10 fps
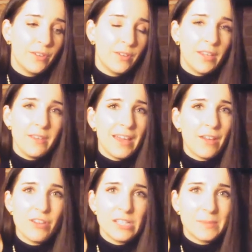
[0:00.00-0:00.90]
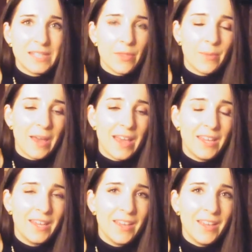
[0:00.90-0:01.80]
Like, you get Christmas out the
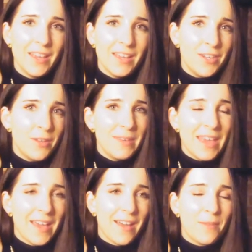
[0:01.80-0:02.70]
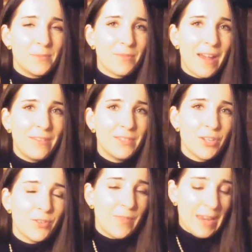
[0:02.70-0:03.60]
way, New Year comes round and
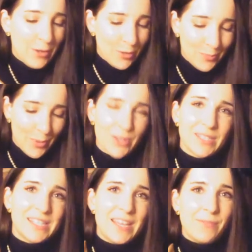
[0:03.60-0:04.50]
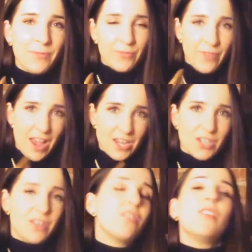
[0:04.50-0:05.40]
you're feeling all positive and fresh
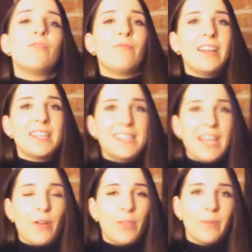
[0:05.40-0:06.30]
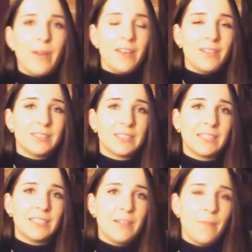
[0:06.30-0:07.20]
and ready to take on the world.
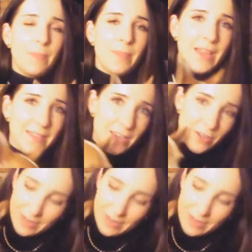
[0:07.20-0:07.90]
And then your